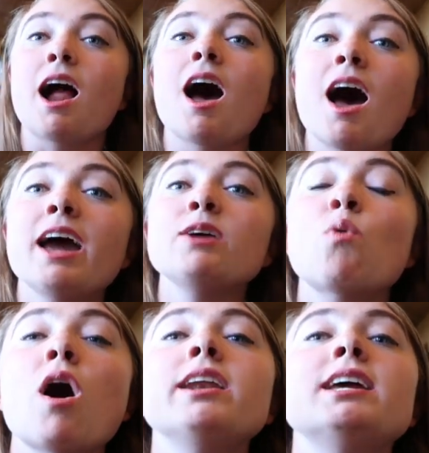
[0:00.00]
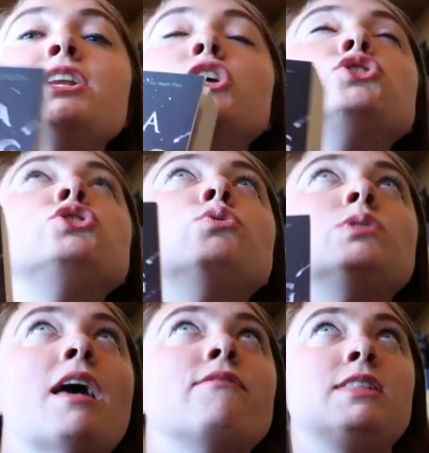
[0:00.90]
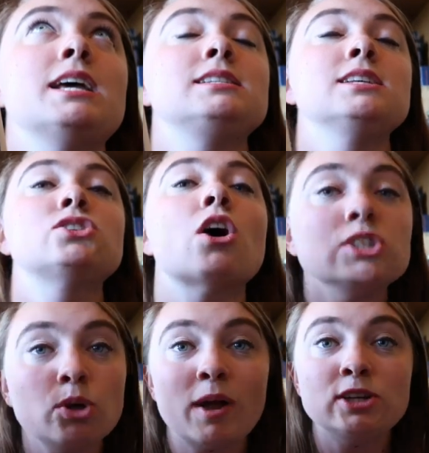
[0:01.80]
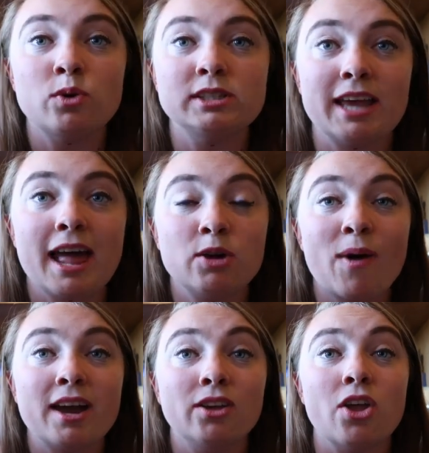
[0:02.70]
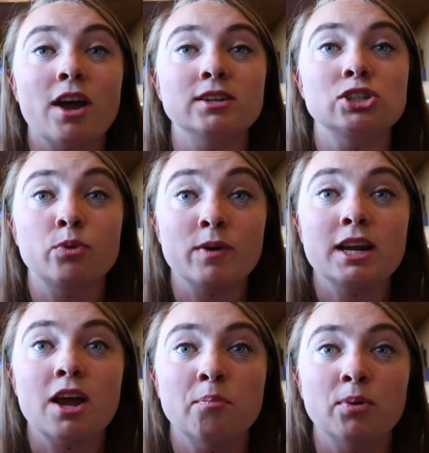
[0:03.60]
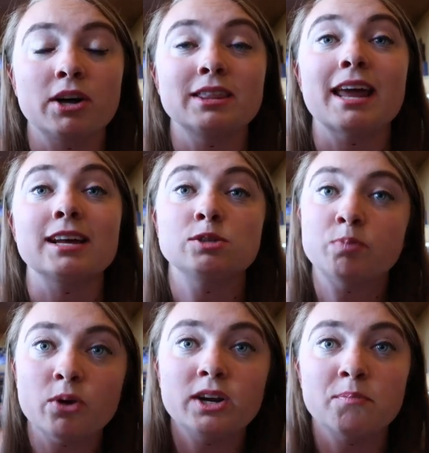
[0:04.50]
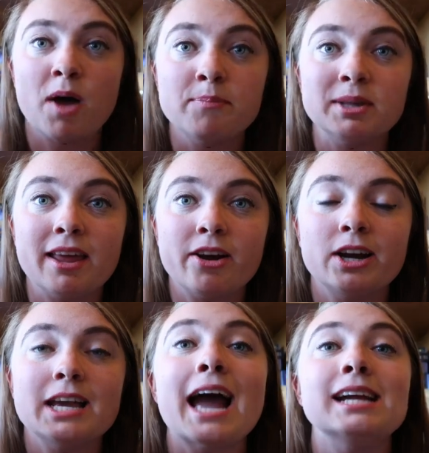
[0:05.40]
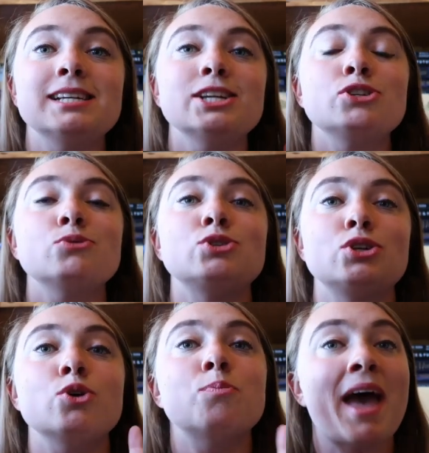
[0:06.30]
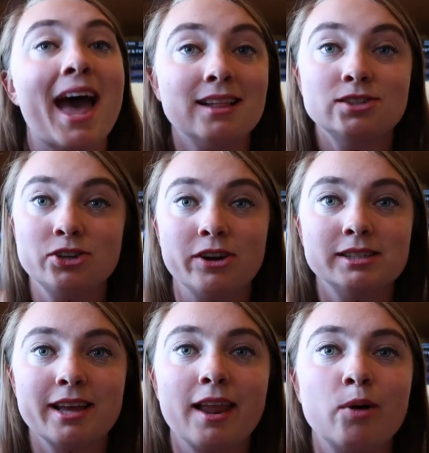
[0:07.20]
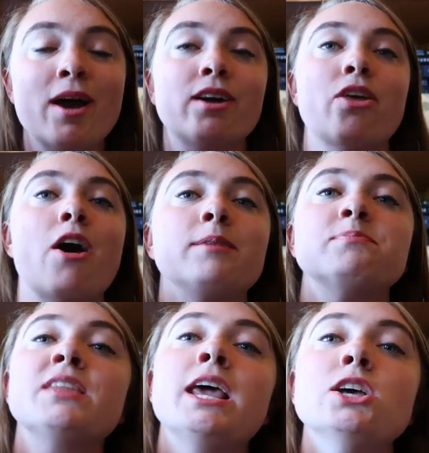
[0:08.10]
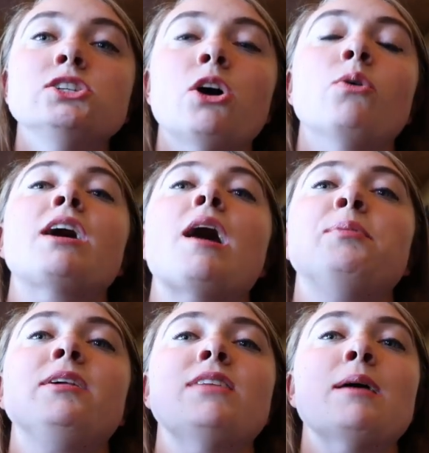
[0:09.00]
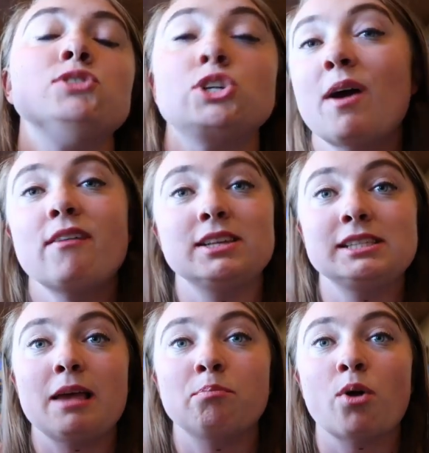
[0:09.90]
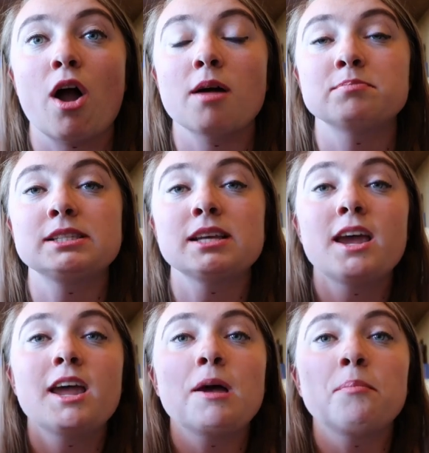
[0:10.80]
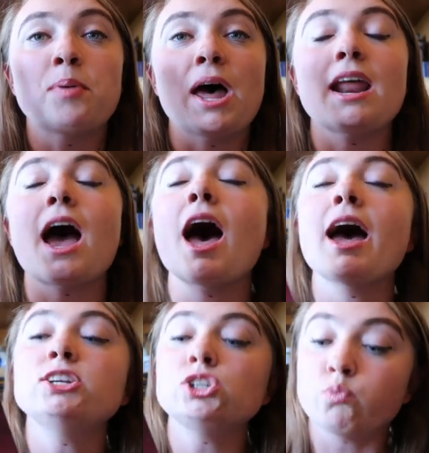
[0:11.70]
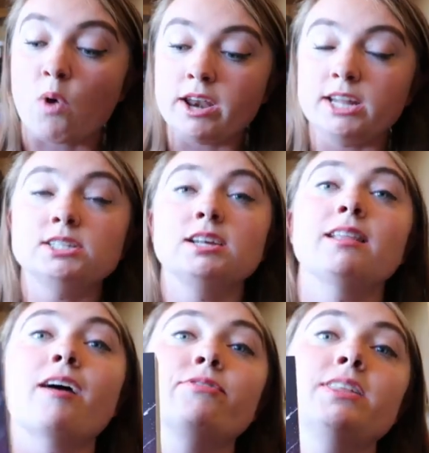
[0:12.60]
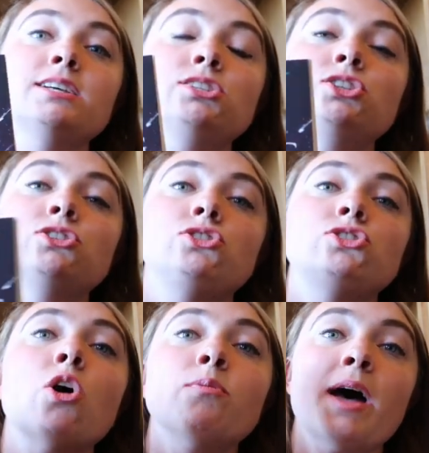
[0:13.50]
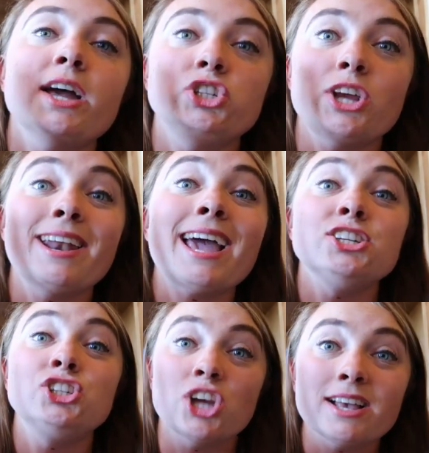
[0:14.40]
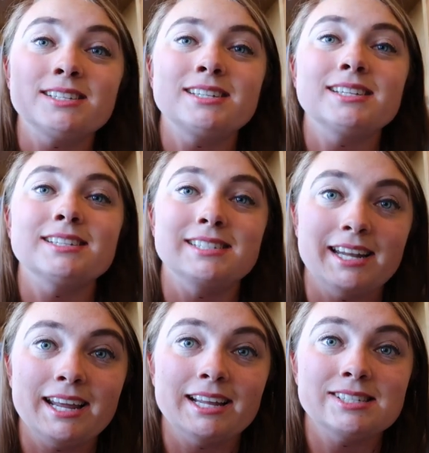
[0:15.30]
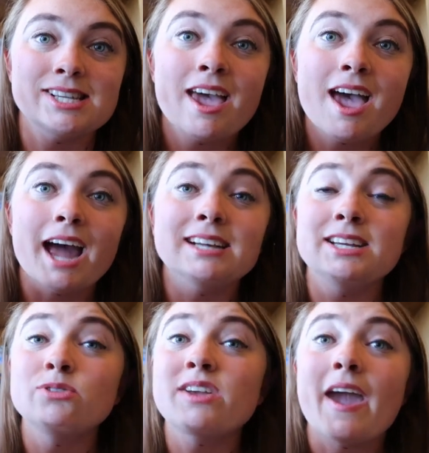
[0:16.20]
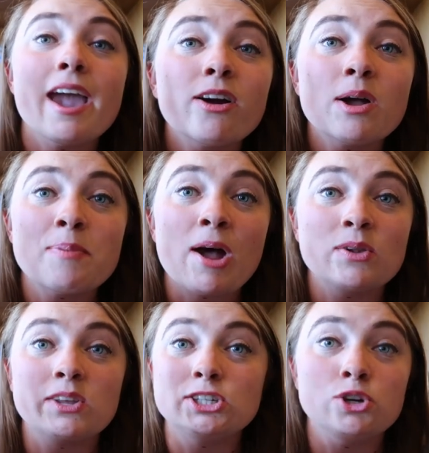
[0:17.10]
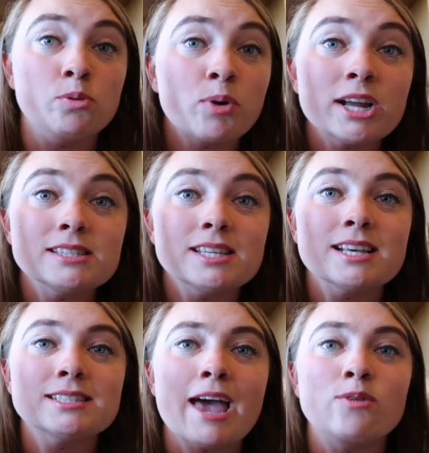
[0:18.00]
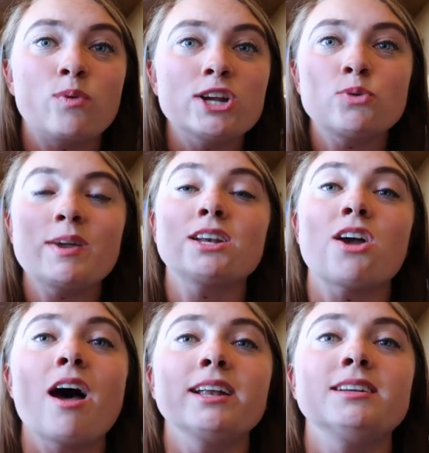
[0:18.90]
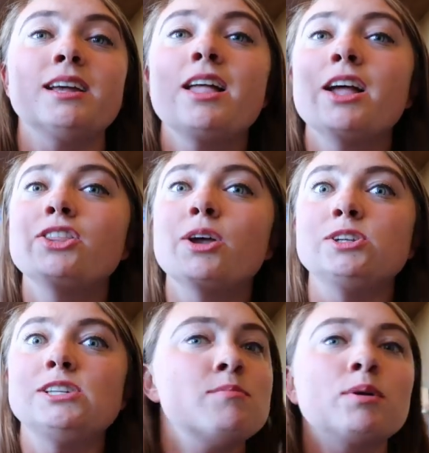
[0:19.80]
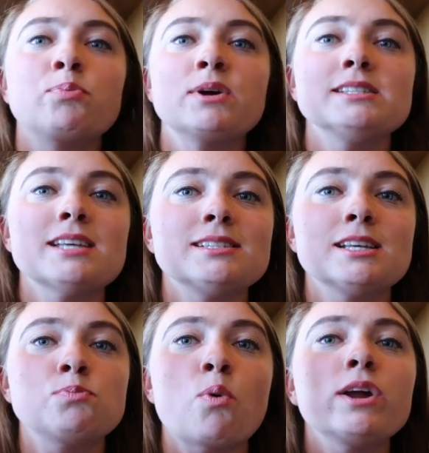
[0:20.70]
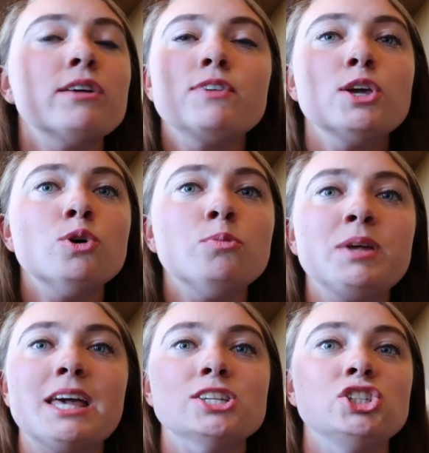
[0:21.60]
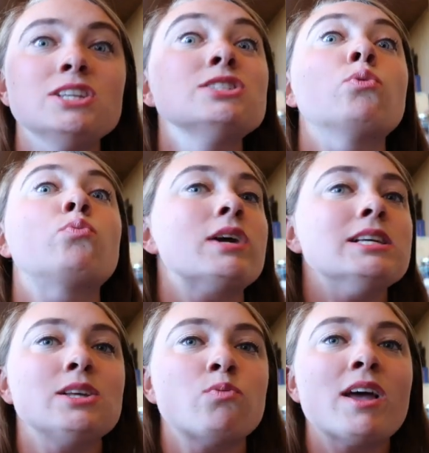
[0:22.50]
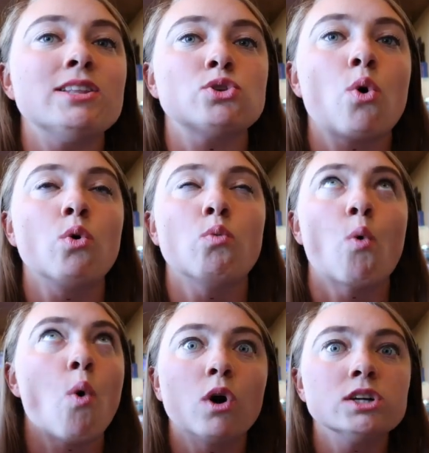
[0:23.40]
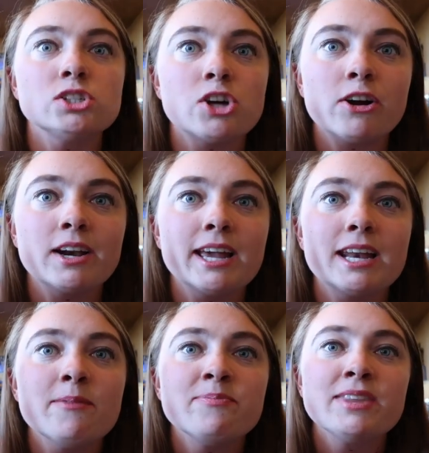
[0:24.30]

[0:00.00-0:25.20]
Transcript: I wanted to love this. This also went towards Scallywagathon to read a book that exploded in popularity. I did do 2 pads during Scallywagathon, so a couple of them do have the same prompts. But I just wanted to love this so much, and I just didn't. I didn't care about the 2 princes. I wish we had gotten the demon princess's point of view, because she's the reason why this whole war started.